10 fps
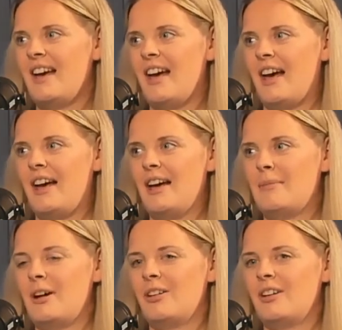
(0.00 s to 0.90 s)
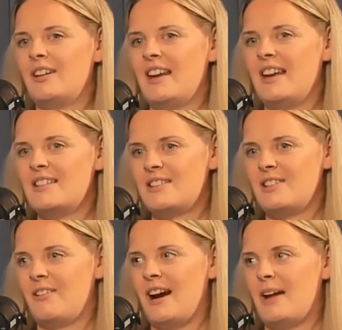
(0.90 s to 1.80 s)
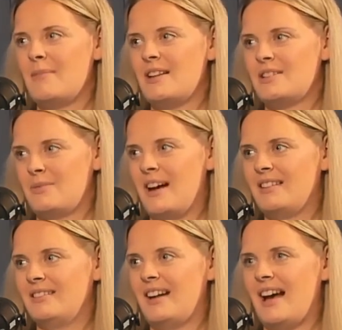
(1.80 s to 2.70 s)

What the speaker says: and on Instagram as well.